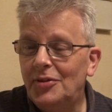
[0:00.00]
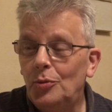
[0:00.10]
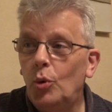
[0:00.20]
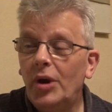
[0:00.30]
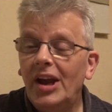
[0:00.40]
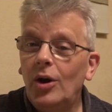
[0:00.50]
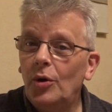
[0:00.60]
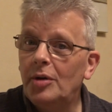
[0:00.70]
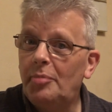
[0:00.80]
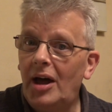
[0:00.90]
walking
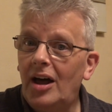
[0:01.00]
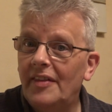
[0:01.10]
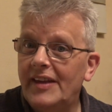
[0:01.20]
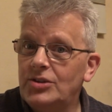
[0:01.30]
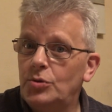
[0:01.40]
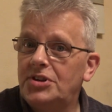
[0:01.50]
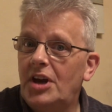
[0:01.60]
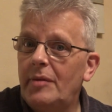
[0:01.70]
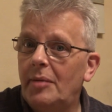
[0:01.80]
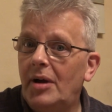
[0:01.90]
along the path, the actual
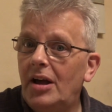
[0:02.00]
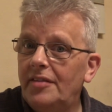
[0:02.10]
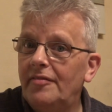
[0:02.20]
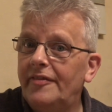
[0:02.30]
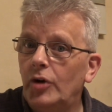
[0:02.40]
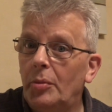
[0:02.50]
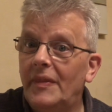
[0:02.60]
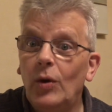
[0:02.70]
tarmac path and filming,